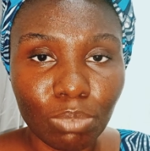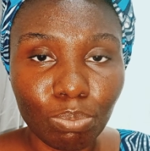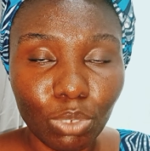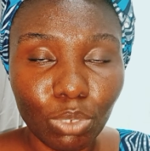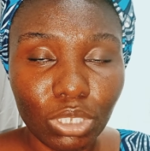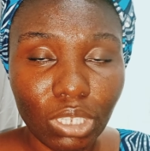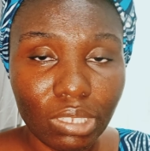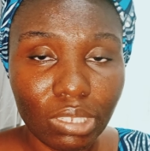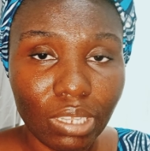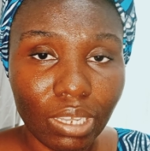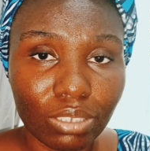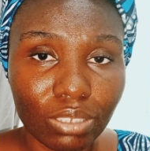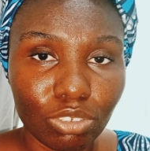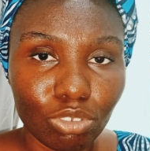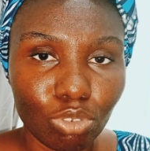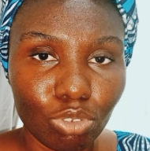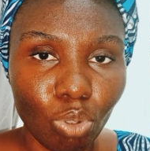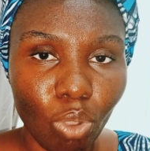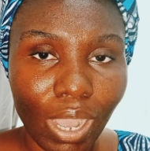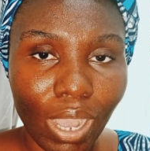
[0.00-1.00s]
important that
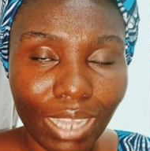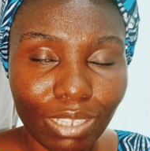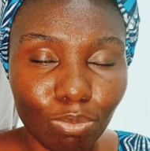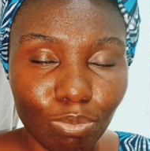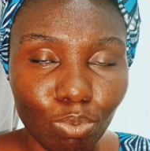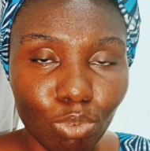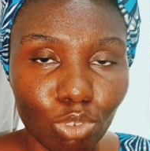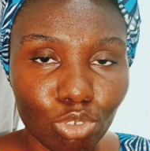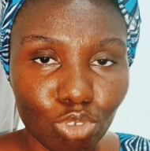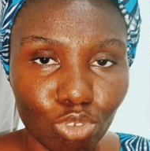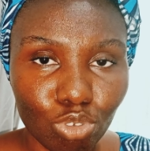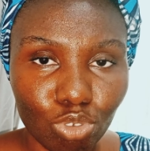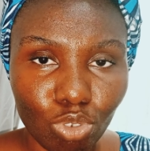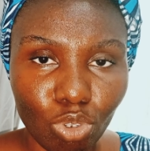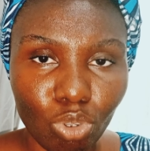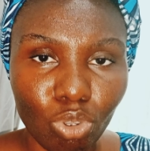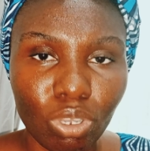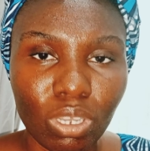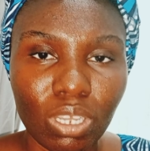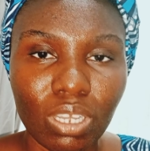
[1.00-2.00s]
your heart
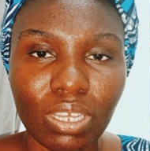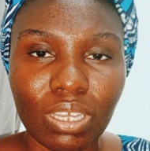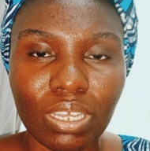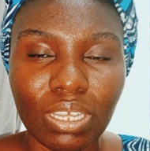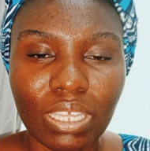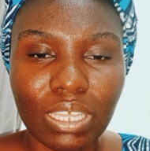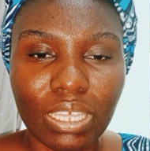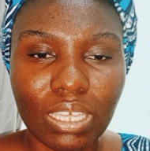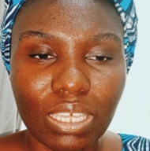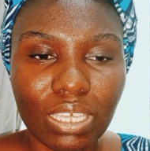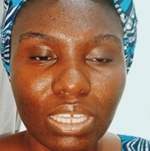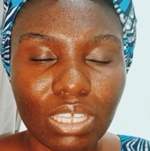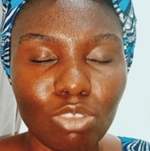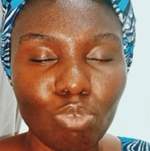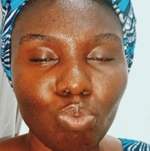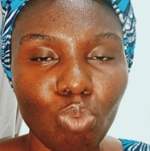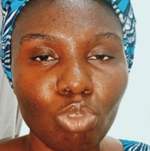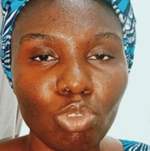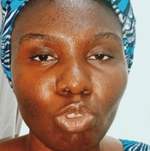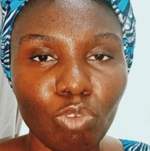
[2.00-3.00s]
posture is
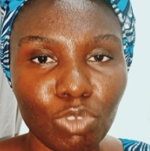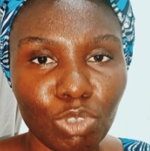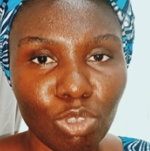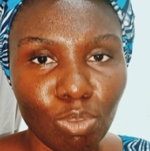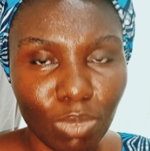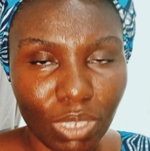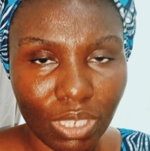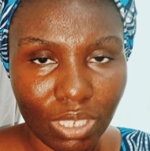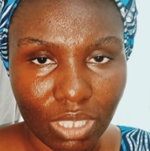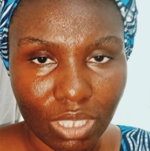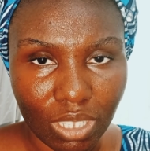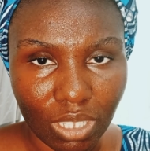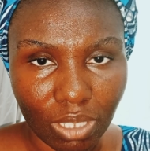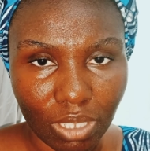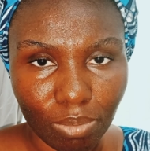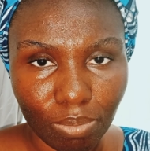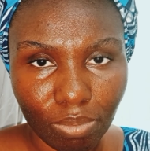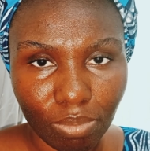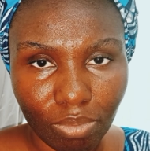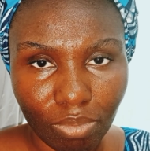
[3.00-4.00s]
one of humility,
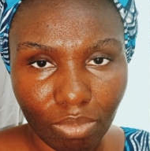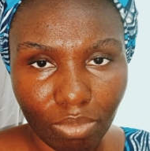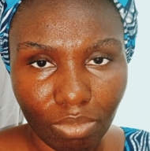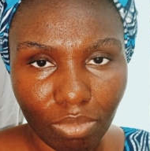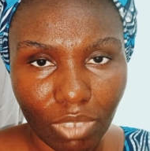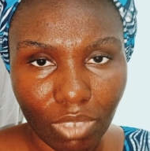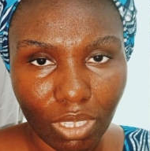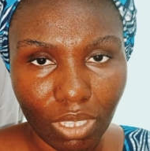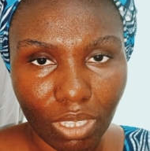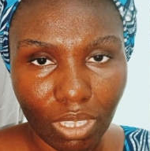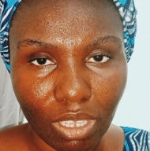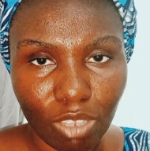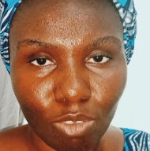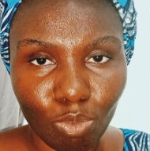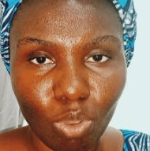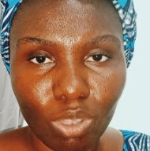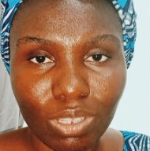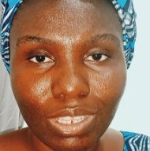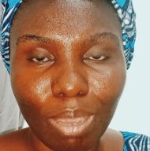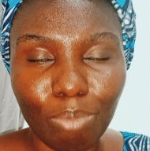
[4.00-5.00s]
is
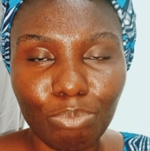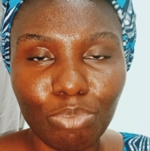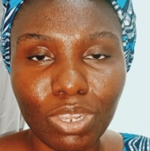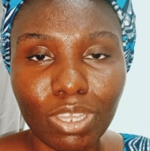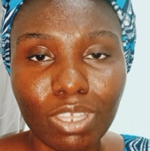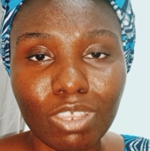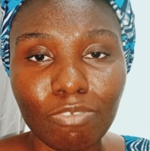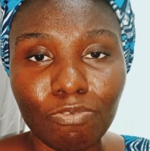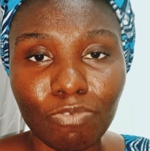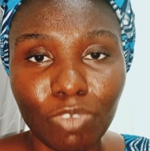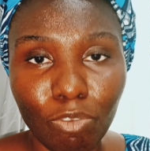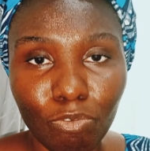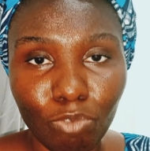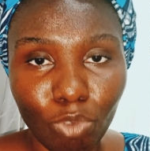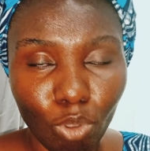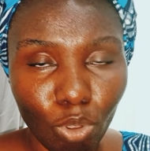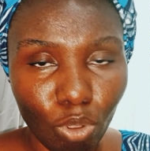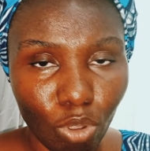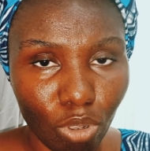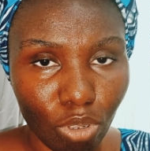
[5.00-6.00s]
one that brings
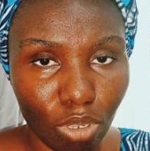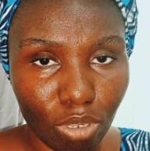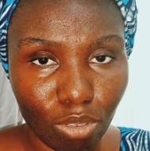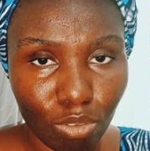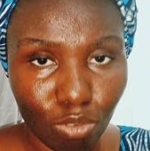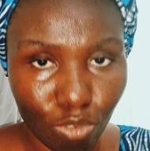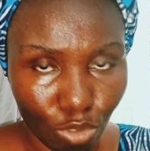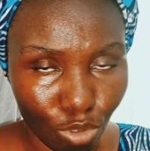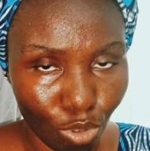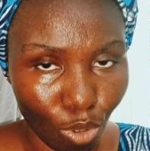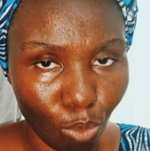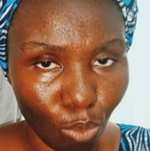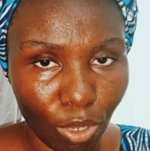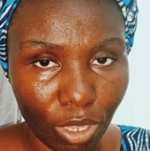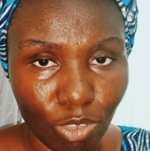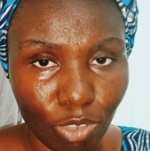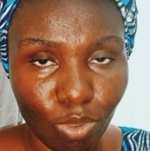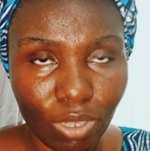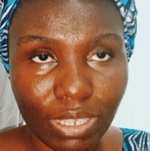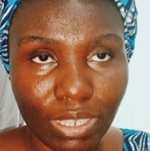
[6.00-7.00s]
favor to your way,
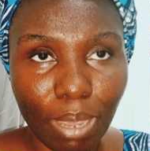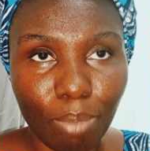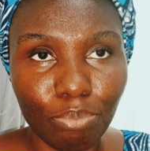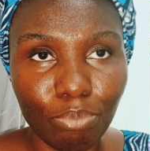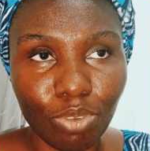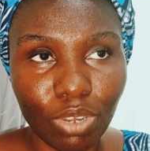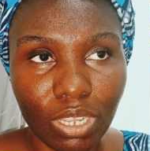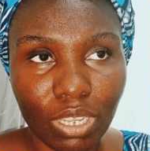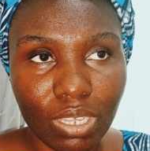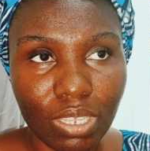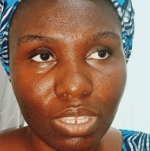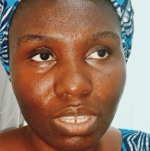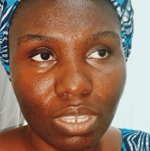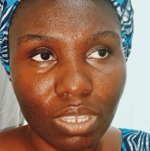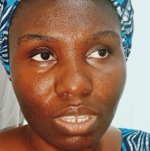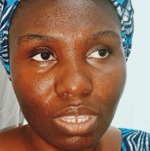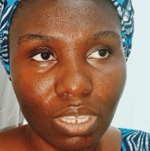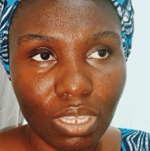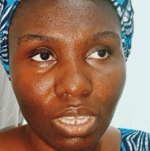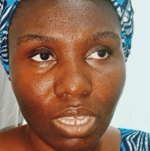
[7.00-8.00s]
is one that
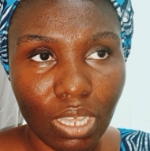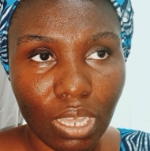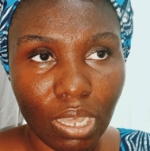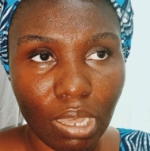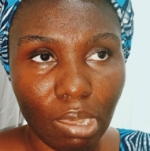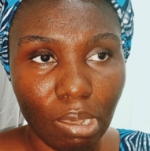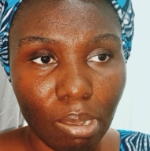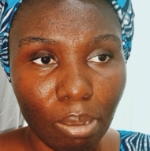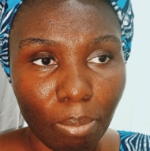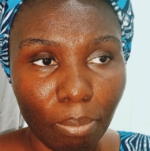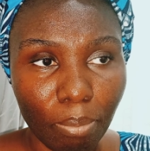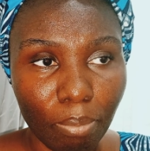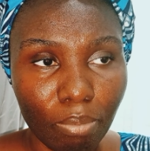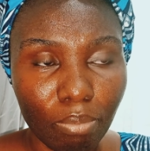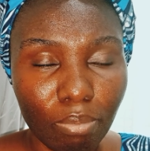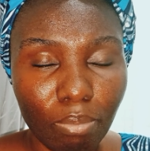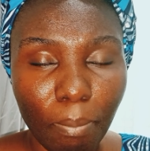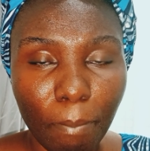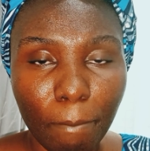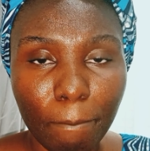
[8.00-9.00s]
brings
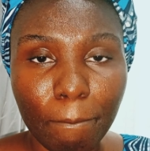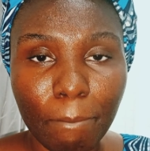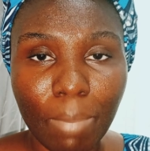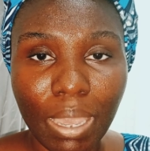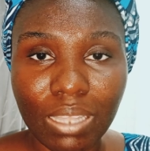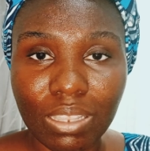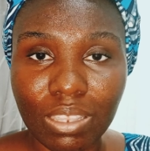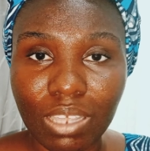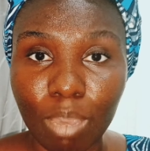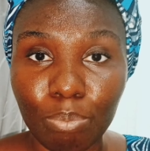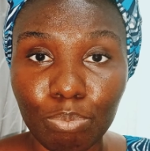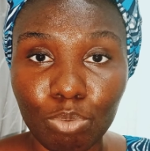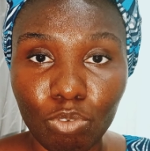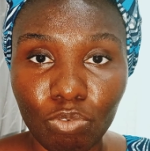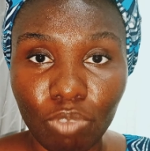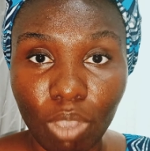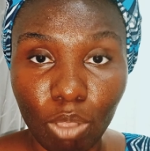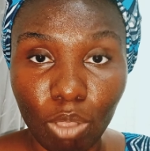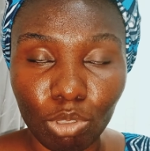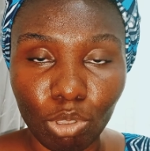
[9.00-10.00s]
men's
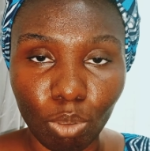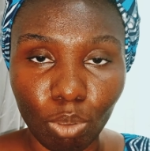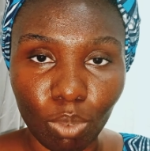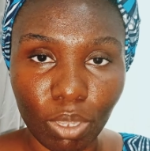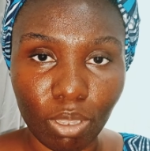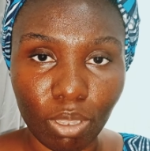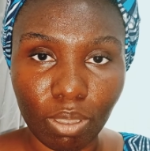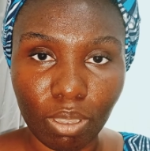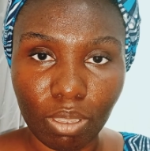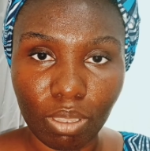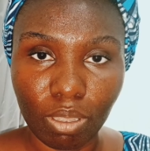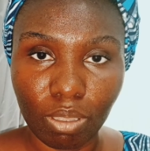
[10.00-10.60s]
approval your way,